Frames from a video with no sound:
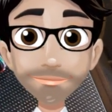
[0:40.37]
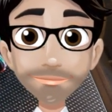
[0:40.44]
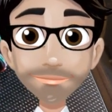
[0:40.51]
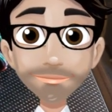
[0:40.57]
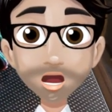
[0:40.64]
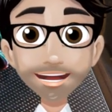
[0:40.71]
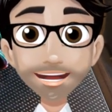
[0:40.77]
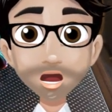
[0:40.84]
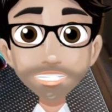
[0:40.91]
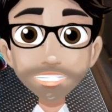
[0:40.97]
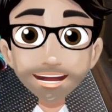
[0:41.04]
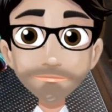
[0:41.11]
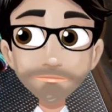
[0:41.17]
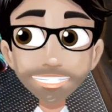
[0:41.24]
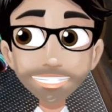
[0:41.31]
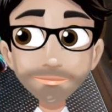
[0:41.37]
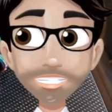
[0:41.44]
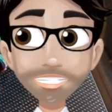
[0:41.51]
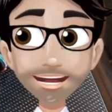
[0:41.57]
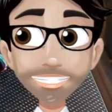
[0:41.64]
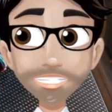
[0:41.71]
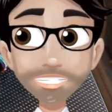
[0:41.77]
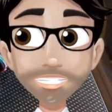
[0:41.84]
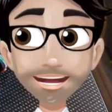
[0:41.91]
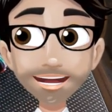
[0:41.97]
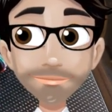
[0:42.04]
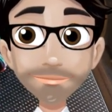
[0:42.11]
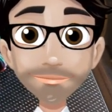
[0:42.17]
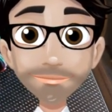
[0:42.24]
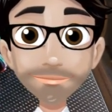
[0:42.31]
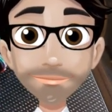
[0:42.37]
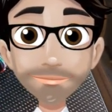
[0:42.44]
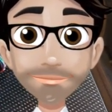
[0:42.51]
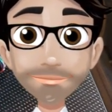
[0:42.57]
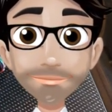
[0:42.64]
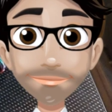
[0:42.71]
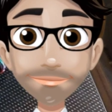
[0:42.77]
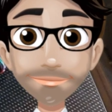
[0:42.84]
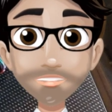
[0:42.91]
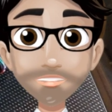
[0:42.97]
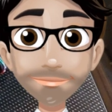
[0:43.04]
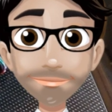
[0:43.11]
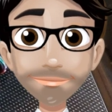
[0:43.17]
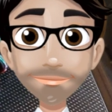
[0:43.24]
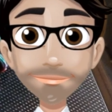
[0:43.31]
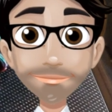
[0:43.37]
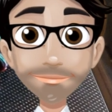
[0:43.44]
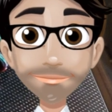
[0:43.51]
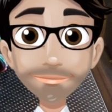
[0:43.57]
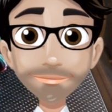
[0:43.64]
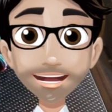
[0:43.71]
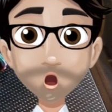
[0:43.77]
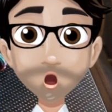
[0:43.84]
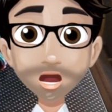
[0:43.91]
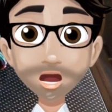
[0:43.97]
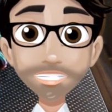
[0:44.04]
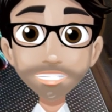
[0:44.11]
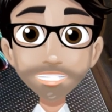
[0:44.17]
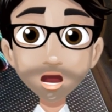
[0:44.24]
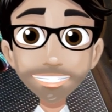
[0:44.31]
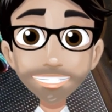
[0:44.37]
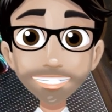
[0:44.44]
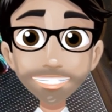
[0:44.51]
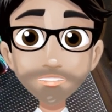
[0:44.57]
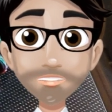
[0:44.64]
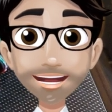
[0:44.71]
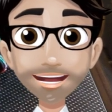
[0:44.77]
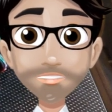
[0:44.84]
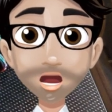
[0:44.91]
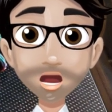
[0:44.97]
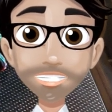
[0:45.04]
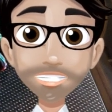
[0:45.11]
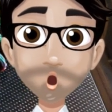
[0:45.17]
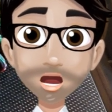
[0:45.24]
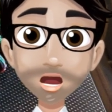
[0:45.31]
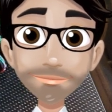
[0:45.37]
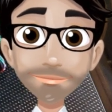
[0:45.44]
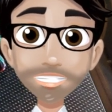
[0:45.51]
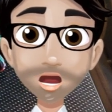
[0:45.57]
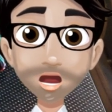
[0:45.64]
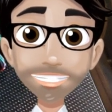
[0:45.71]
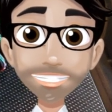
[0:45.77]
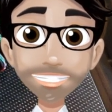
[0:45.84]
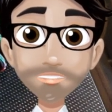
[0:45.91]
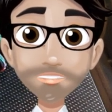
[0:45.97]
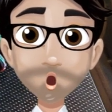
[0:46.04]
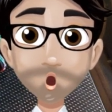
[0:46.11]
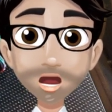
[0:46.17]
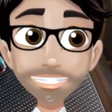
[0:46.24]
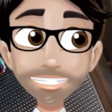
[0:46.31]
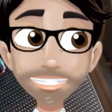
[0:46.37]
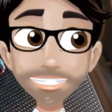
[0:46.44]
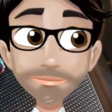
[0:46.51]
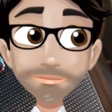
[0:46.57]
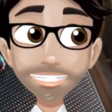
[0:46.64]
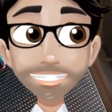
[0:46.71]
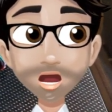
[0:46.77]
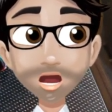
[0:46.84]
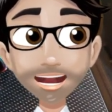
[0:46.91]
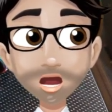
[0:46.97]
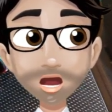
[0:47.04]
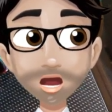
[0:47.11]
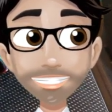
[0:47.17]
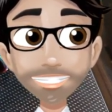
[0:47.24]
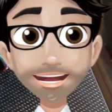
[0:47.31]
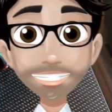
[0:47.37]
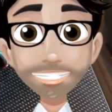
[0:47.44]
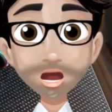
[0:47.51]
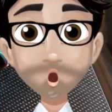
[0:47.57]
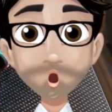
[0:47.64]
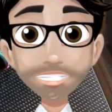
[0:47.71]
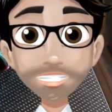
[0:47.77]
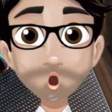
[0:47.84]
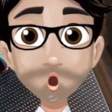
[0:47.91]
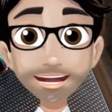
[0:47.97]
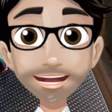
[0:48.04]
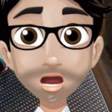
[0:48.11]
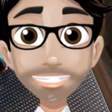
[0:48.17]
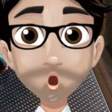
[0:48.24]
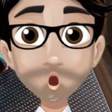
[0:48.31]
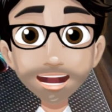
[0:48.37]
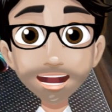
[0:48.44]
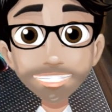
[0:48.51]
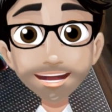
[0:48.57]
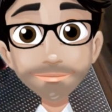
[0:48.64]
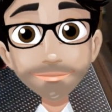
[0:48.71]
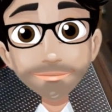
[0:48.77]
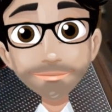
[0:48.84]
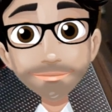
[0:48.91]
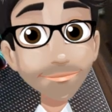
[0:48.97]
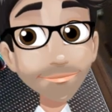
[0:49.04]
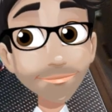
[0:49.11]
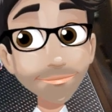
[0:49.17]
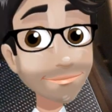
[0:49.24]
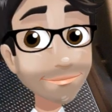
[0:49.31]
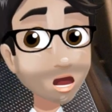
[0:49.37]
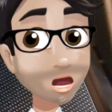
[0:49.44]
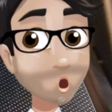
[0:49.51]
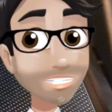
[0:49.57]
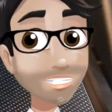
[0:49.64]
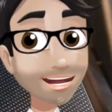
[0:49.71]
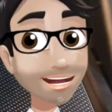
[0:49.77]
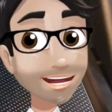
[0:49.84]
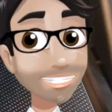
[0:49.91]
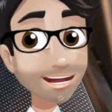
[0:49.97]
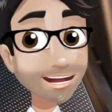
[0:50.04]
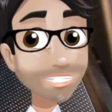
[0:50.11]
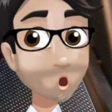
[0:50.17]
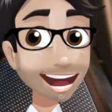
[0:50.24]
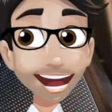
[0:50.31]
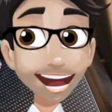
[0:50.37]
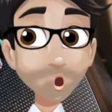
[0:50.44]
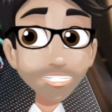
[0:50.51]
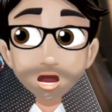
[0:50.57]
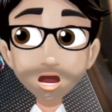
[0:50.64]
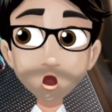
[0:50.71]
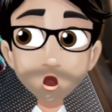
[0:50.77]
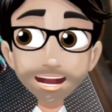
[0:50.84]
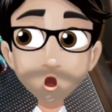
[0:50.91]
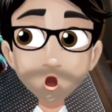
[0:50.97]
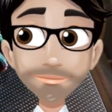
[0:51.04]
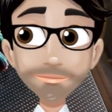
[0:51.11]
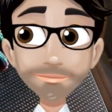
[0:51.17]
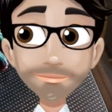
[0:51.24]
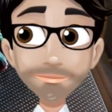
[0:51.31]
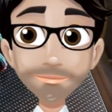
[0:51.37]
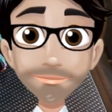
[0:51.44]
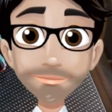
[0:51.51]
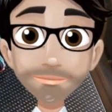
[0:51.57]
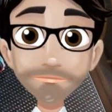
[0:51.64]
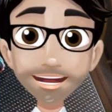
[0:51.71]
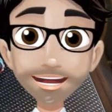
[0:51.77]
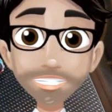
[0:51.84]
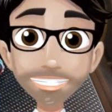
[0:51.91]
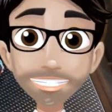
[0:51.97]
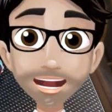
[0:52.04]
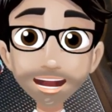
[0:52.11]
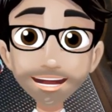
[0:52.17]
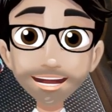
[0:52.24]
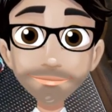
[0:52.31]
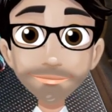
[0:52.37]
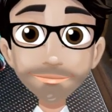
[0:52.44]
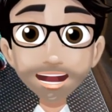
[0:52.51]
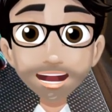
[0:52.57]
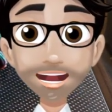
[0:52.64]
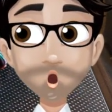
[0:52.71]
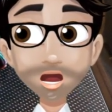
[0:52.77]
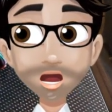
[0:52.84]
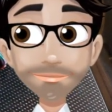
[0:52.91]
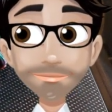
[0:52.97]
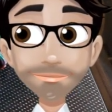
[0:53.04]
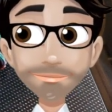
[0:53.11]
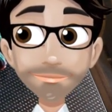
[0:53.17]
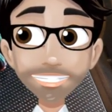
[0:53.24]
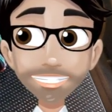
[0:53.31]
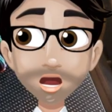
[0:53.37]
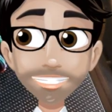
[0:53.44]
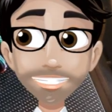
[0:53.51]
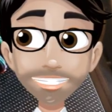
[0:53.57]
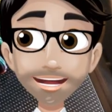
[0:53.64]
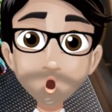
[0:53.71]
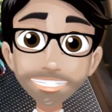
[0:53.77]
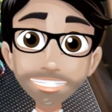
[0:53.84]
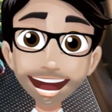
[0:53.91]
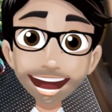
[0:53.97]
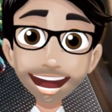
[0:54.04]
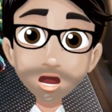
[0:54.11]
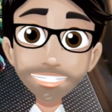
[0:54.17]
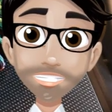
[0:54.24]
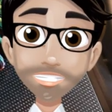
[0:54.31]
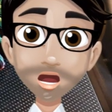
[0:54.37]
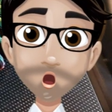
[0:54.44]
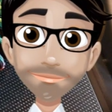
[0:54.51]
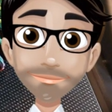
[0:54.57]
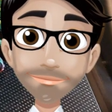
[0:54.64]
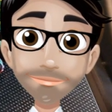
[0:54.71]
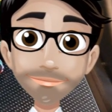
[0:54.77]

putting the same exact thing here. Okay. Mine is not going to look like this. Yours can if you want to. Take a look at the detail and see if you can duplicate it. I'm going to show you an easy way to have your own print in place leg attached to your dragon. So